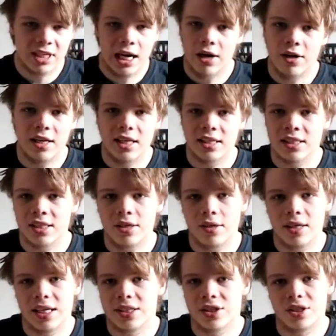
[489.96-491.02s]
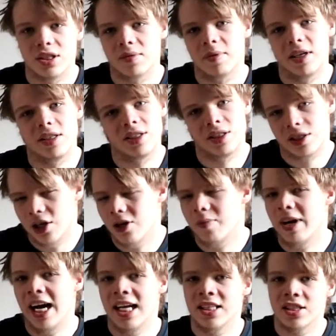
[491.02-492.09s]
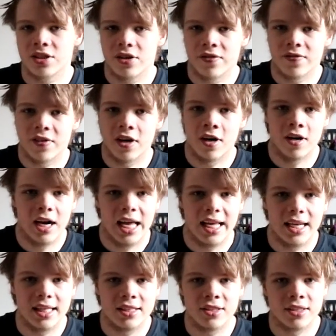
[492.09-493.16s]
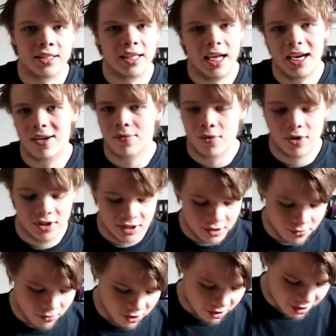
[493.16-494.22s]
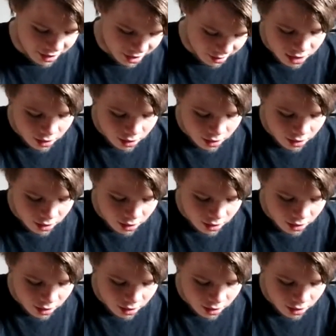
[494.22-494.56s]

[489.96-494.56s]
tired of this year. It's just been so bad so far, and it's just getting worse and worse.